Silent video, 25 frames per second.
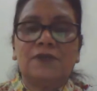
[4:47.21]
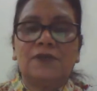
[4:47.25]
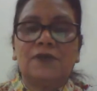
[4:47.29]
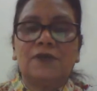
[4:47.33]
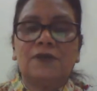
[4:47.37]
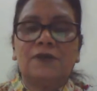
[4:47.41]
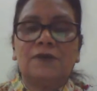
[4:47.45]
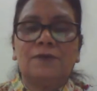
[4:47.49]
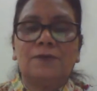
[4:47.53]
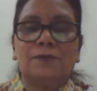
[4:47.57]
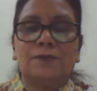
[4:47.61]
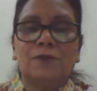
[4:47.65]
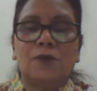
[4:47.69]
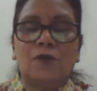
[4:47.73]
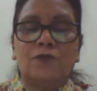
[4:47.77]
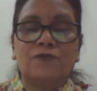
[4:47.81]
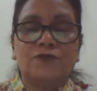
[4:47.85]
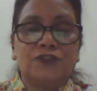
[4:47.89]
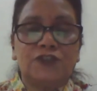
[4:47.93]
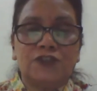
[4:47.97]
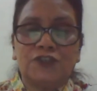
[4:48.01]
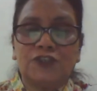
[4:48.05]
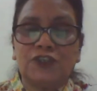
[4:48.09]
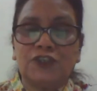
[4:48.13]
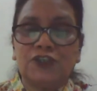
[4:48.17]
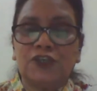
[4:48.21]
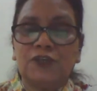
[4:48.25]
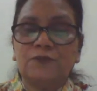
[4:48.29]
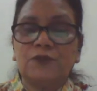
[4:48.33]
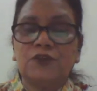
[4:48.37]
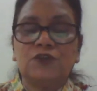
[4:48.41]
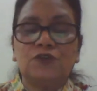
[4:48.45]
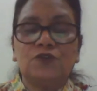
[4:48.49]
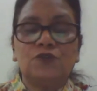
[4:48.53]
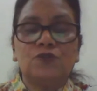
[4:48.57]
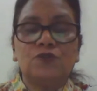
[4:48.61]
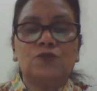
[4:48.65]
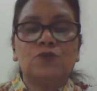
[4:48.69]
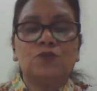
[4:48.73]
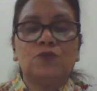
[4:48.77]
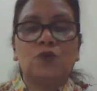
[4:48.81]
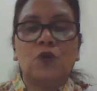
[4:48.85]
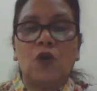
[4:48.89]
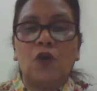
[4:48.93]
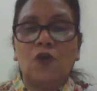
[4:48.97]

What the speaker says: of GCWU,